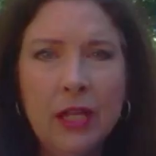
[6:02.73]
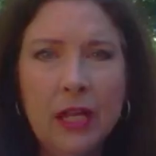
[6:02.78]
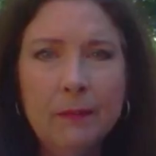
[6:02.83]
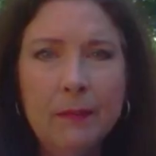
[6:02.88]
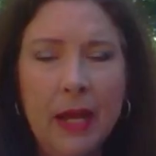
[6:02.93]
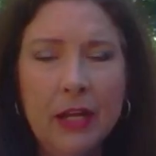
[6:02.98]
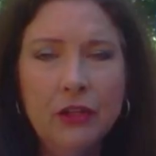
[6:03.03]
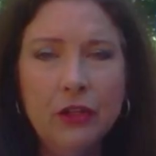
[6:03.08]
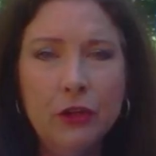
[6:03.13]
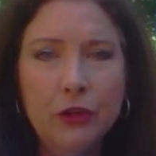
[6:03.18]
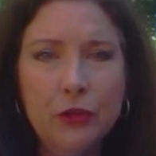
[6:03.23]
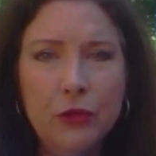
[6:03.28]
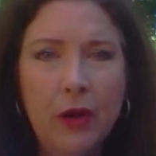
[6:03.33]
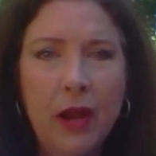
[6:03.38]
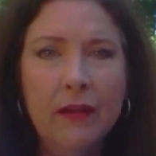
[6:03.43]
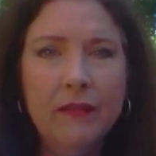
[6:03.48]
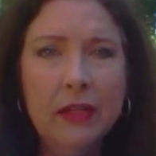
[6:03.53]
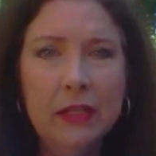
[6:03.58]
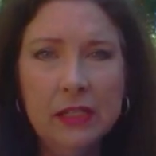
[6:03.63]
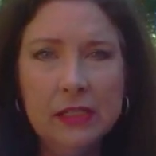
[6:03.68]
take my turn
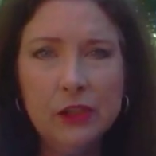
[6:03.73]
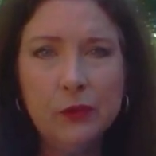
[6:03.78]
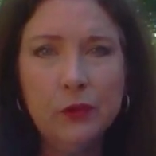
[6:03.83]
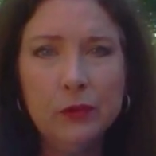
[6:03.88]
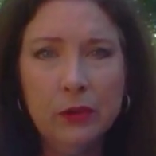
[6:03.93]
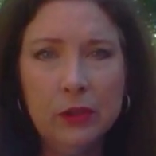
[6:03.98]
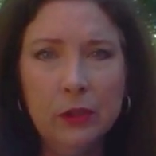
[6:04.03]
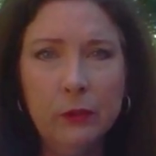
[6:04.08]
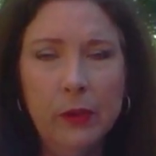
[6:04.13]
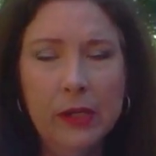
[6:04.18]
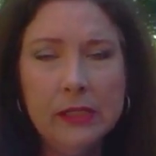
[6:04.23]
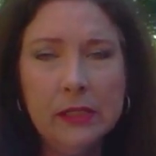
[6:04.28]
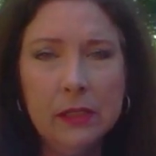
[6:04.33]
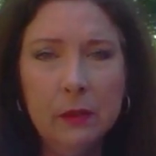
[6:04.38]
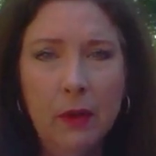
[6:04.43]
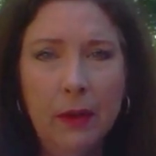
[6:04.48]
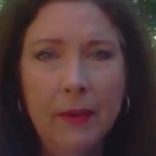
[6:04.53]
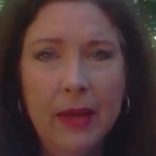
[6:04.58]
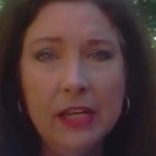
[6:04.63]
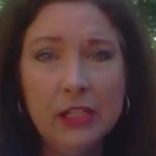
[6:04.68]
driving us the rest of
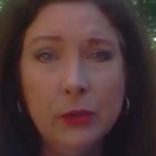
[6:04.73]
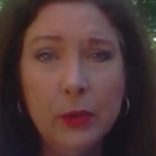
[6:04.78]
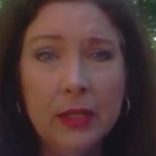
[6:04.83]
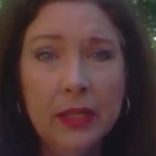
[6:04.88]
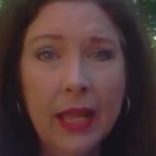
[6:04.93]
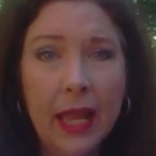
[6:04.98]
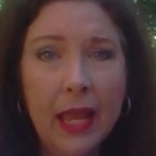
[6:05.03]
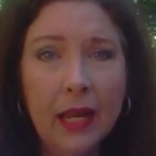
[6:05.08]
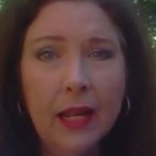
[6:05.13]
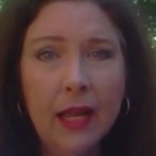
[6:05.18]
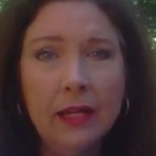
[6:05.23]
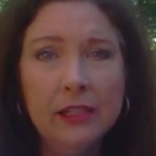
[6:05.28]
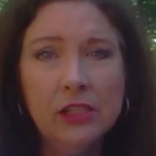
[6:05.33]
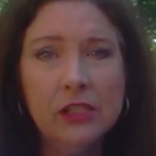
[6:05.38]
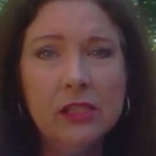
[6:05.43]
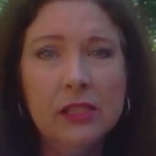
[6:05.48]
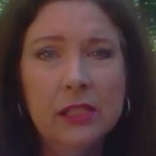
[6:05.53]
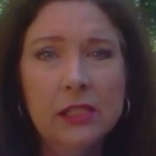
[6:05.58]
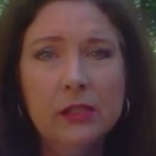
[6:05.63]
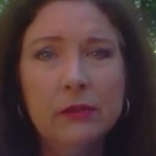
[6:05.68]
the way back to Atlanta. I
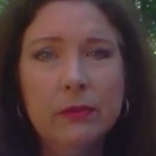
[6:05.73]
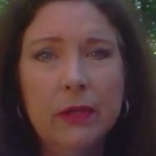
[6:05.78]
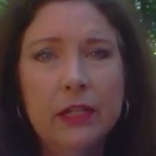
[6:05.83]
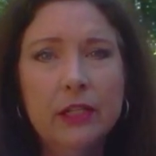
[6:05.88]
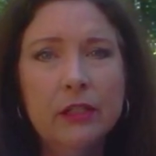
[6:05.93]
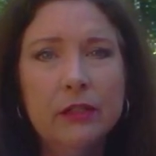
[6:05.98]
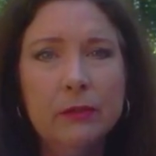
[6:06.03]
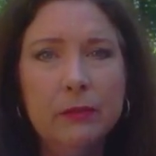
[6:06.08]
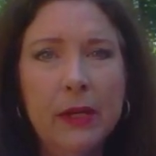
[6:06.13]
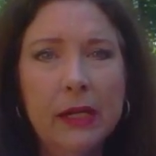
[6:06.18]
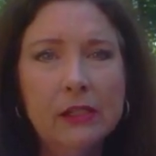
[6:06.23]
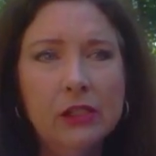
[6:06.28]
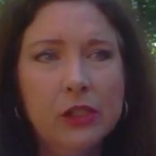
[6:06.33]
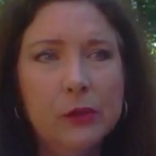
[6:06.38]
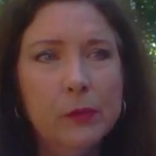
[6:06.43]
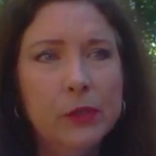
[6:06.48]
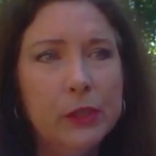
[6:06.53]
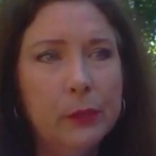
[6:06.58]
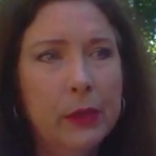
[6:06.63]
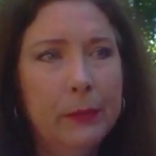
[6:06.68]
just need to run to the
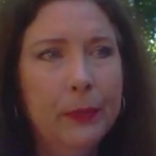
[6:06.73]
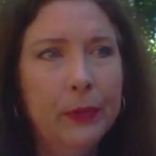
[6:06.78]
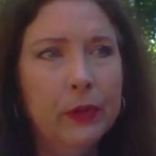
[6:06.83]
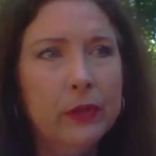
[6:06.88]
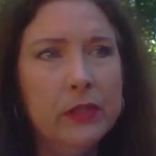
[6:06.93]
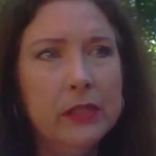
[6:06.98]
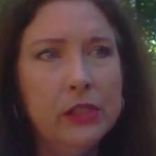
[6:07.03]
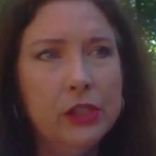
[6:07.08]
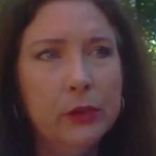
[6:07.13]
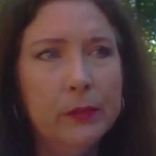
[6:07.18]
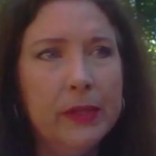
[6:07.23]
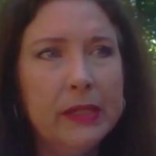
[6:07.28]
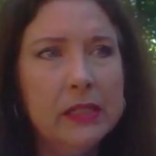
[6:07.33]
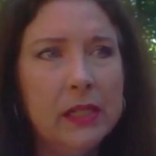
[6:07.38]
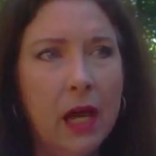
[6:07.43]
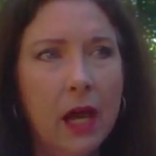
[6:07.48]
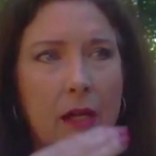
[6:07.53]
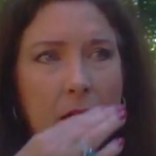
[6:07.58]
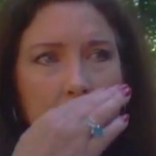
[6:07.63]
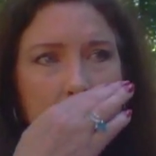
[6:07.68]
restroom. So we pulled into
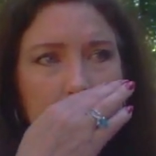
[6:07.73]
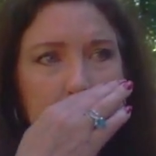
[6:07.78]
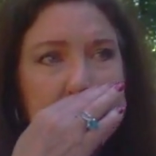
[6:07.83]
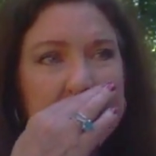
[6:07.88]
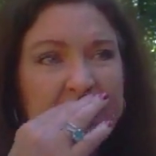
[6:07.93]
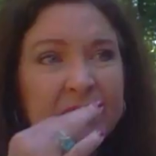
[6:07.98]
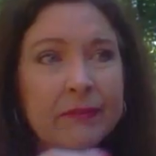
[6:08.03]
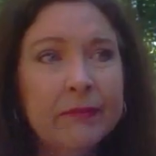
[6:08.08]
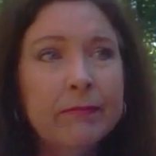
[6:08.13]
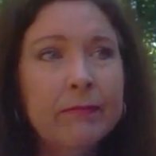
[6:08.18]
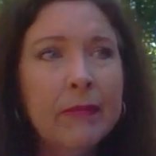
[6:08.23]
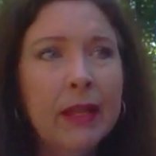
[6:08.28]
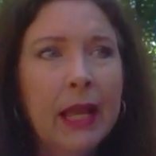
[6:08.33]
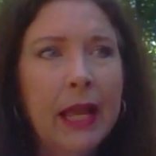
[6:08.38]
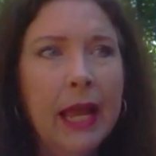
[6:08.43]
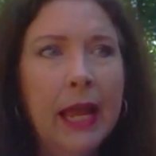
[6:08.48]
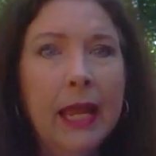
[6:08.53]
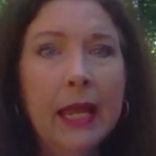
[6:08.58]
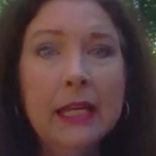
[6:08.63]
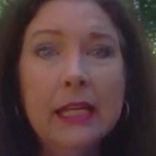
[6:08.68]
McDonald's,
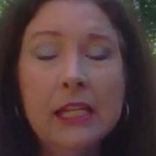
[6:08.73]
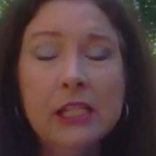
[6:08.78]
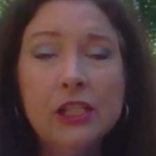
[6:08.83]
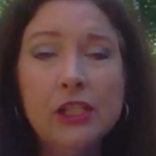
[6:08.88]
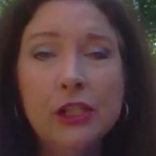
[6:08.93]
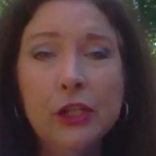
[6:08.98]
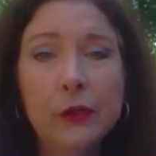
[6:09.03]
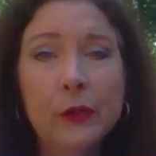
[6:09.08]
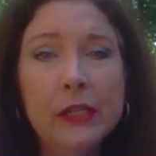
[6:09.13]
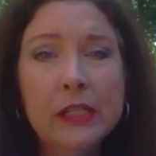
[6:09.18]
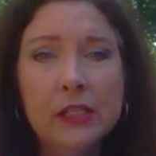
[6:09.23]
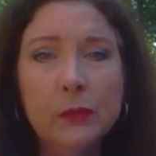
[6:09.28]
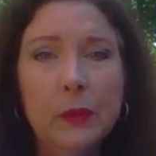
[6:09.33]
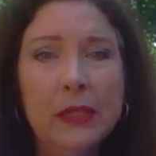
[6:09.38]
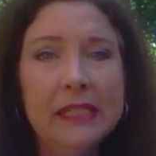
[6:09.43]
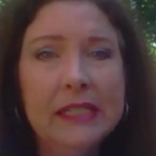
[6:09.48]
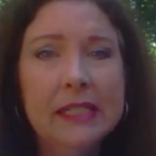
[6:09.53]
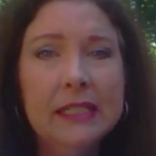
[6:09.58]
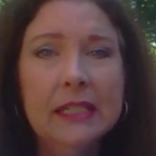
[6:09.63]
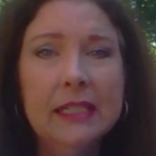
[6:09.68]
and as soon as
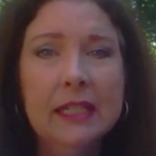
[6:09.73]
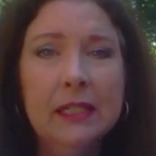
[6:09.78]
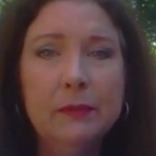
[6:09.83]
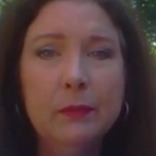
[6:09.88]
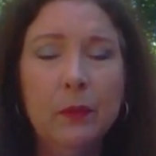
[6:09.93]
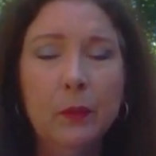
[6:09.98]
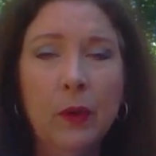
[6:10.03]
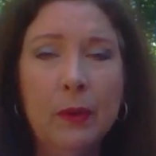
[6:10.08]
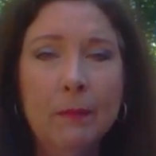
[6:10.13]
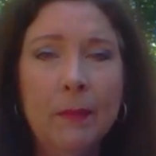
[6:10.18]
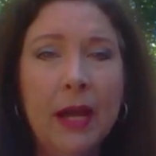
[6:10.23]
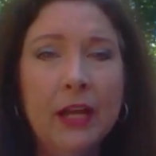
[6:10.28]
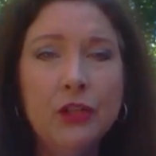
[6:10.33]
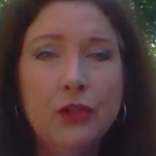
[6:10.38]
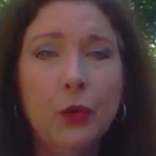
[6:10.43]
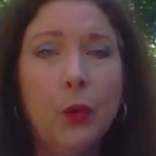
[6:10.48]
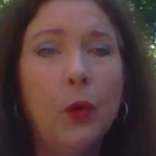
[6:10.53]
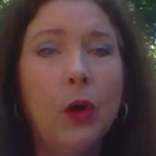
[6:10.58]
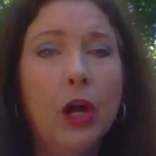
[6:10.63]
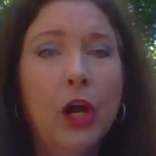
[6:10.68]
we did, when my
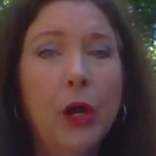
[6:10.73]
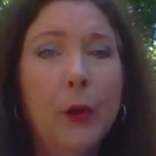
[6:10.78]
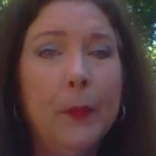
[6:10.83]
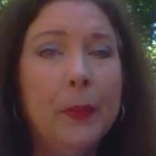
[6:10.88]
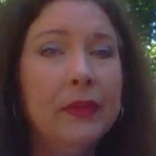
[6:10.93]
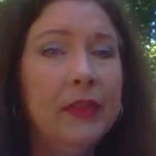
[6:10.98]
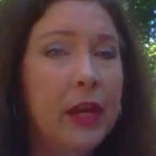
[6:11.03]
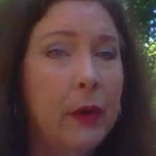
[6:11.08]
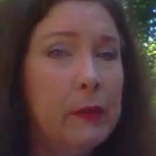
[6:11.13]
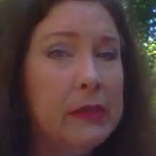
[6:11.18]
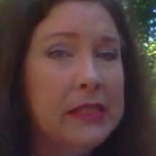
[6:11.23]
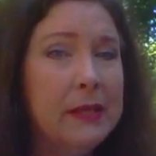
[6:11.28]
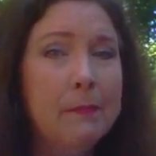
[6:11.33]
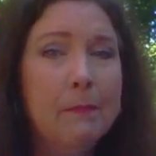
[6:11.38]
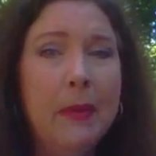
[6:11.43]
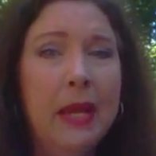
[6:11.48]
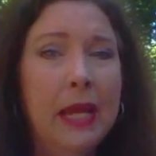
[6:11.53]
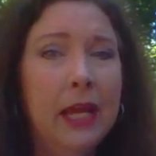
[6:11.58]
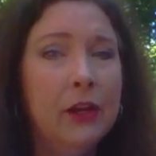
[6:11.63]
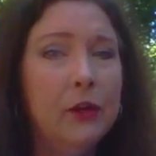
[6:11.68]
door opened, there was a
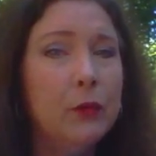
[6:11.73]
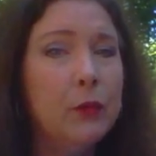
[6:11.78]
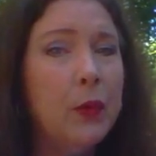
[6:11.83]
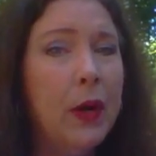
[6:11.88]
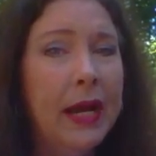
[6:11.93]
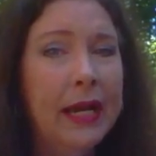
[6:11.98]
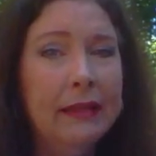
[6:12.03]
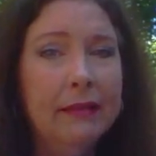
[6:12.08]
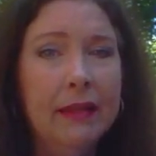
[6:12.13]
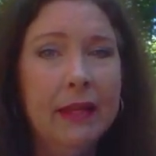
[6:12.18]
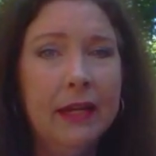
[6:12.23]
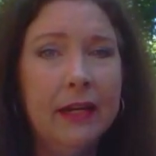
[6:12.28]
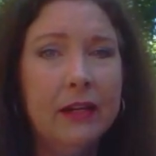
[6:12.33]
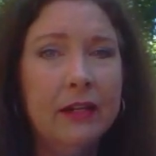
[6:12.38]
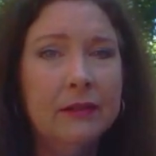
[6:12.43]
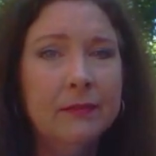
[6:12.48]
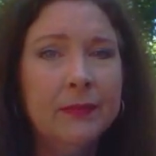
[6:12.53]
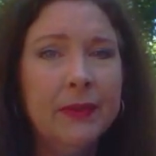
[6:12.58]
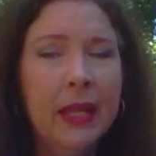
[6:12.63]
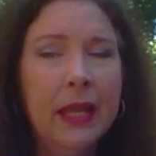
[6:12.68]
man right
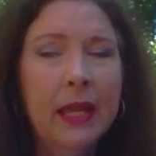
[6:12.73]
there,